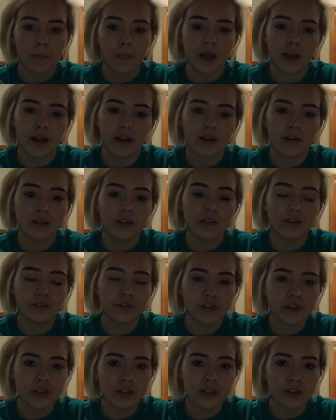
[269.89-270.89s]
And the
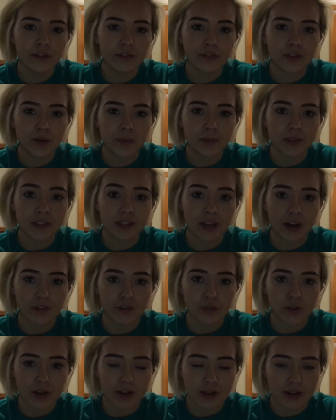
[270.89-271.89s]
first confirmed
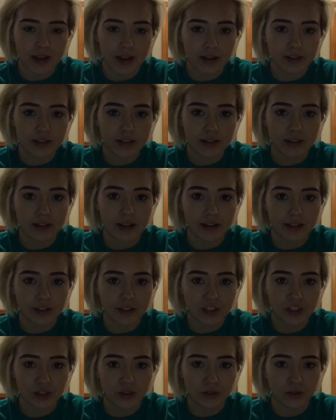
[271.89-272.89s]
discovery in
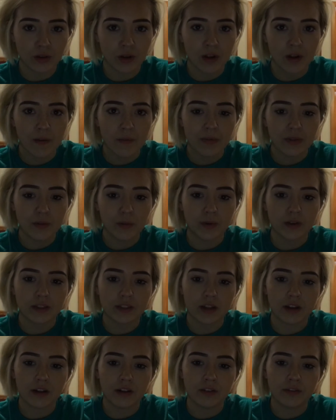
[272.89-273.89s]
1992
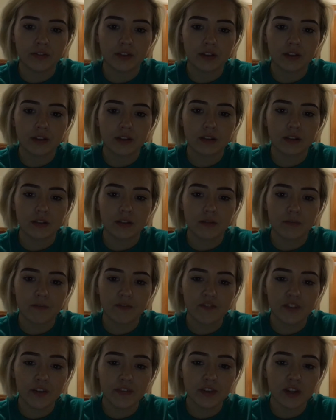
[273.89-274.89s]
was of
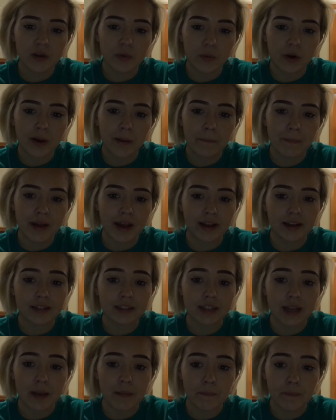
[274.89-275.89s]
51
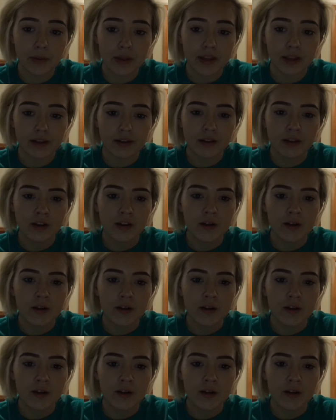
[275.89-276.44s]
Pegasi b,